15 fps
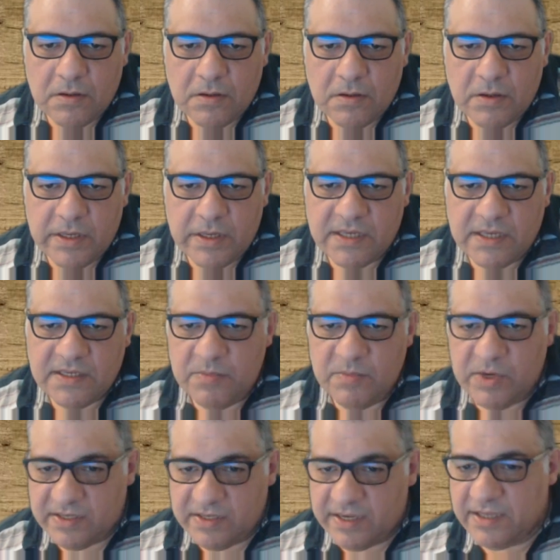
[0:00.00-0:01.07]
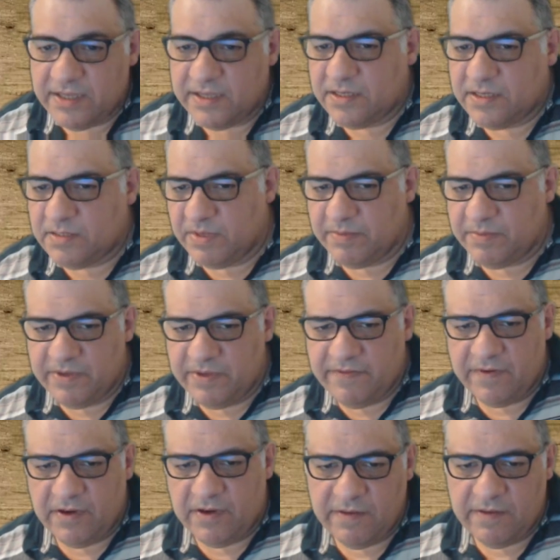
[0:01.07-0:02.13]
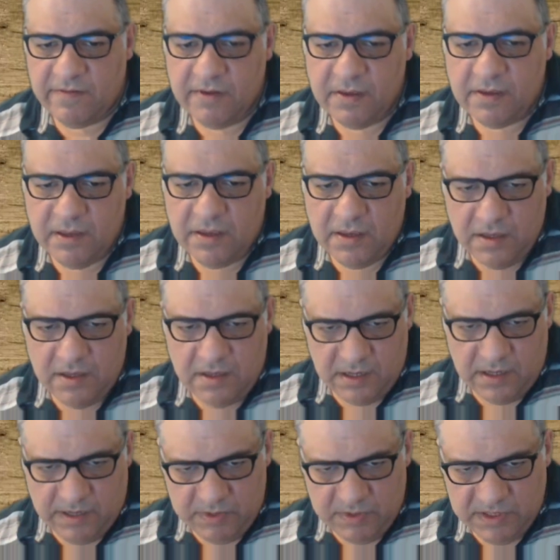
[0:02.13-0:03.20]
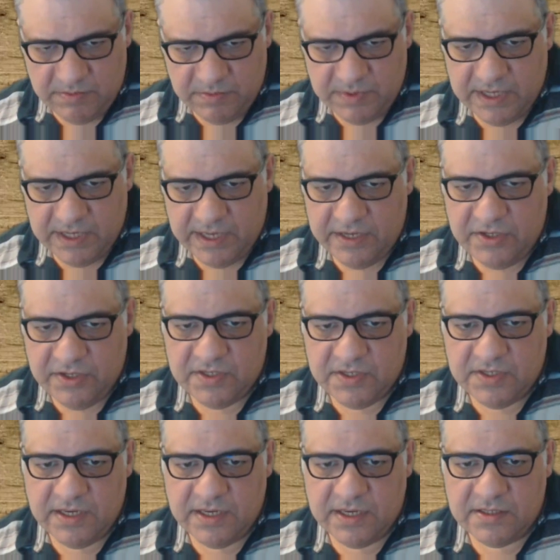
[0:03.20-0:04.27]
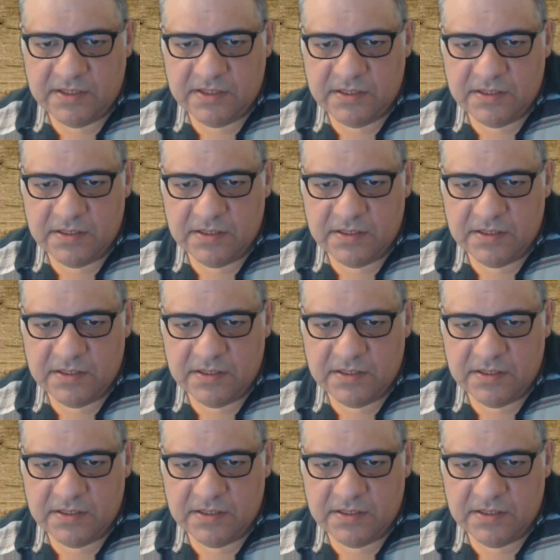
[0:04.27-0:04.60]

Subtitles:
I guess he might take there to play b5. I wanted to protect h6.